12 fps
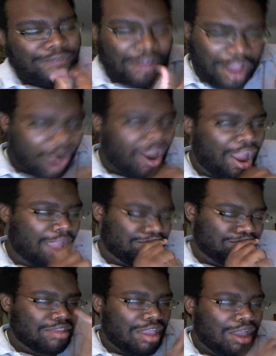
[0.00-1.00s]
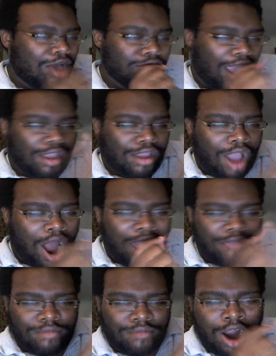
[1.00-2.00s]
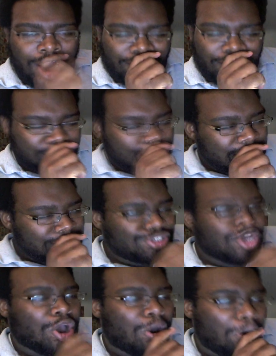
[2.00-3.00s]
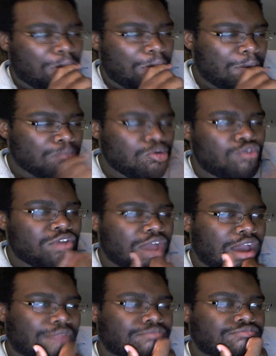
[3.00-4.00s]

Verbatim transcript: Alright. Okay. Alright. Alright. So, moving on.